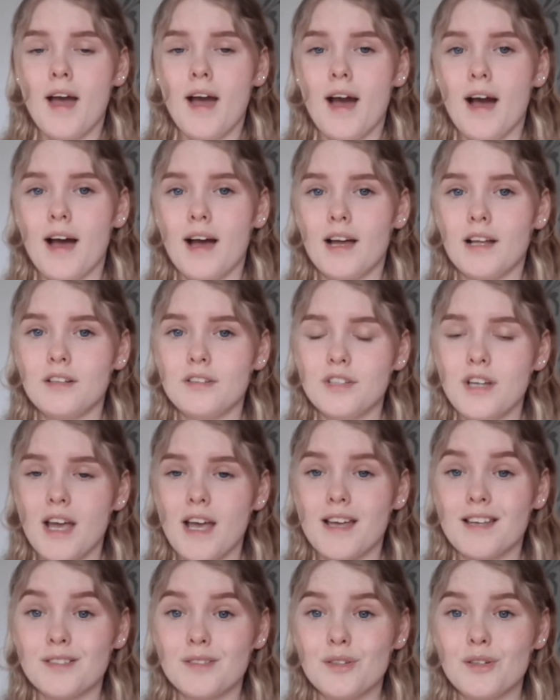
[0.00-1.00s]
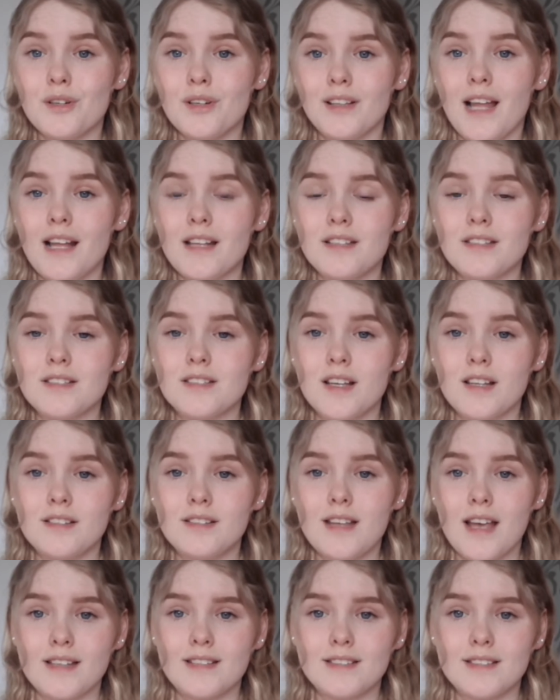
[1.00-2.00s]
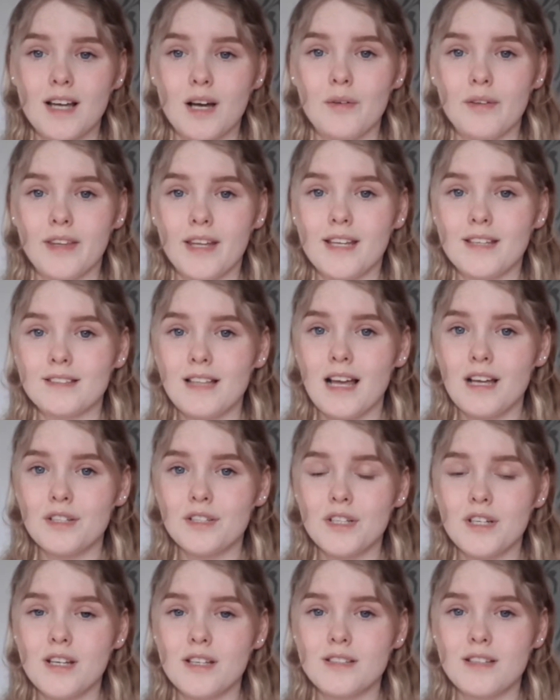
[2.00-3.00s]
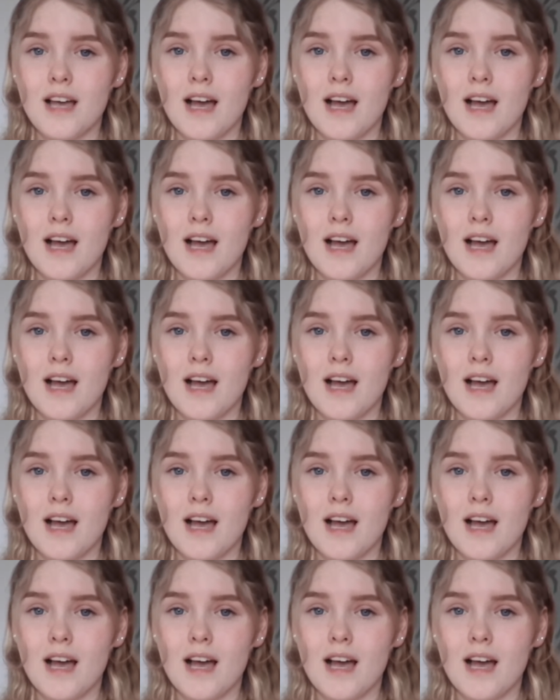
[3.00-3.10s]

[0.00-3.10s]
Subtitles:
And yeah, so let's test out these lashes,